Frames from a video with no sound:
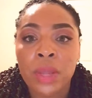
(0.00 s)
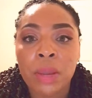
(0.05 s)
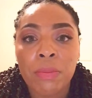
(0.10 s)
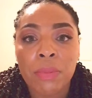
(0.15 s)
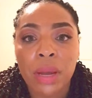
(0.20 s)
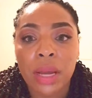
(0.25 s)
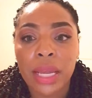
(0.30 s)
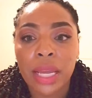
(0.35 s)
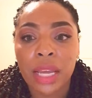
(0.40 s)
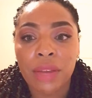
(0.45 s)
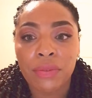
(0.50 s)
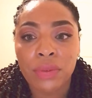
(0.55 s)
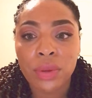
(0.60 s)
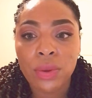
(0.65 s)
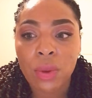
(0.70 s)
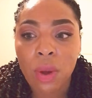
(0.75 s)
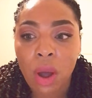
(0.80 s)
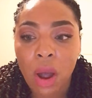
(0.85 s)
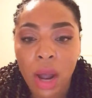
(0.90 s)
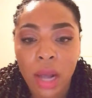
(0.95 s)
But if
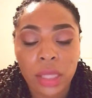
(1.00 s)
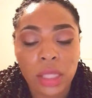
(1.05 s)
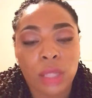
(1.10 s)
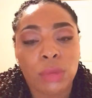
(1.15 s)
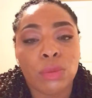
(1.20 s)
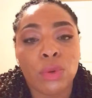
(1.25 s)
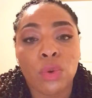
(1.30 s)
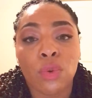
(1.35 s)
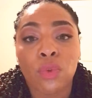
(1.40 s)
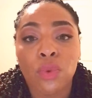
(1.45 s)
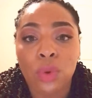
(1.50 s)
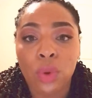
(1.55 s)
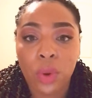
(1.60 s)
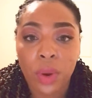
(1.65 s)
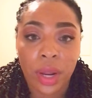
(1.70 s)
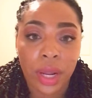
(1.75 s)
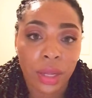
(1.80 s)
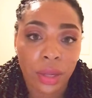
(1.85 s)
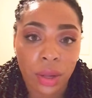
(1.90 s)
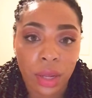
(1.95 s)
you are to move
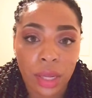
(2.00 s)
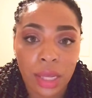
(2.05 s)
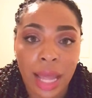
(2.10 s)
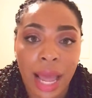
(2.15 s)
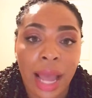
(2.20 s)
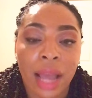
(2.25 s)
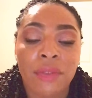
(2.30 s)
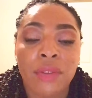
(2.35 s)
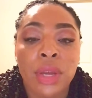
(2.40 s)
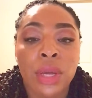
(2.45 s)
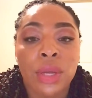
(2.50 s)
forward in your life,